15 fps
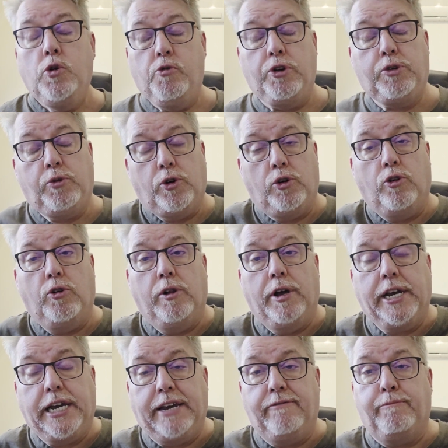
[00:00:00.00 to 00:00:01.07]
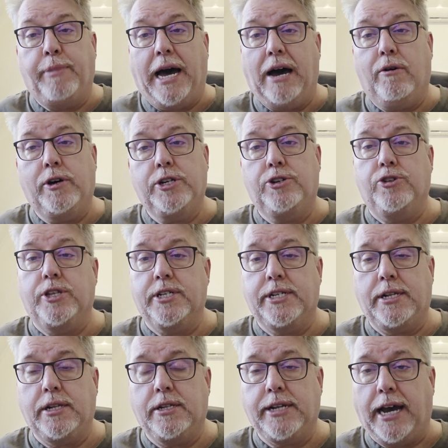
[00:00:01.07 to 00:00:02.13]
which will give power to the
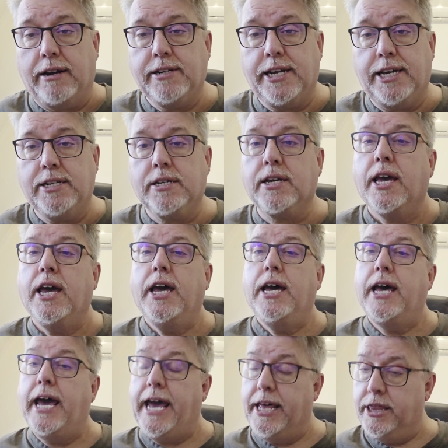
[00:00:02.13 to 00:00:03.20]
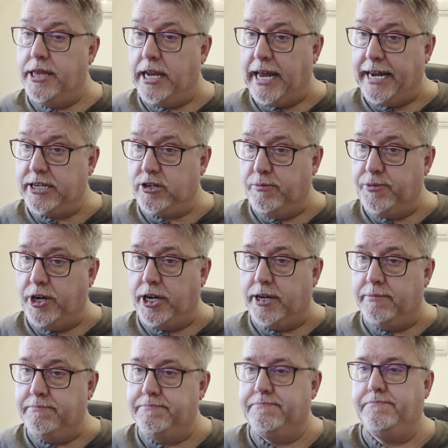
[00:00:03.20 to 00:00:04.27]
sound desk and the light
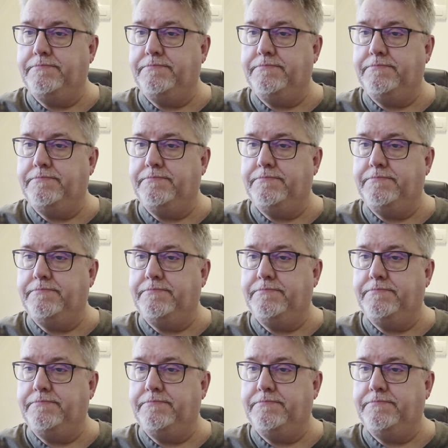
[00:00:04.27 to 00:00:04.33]
computer.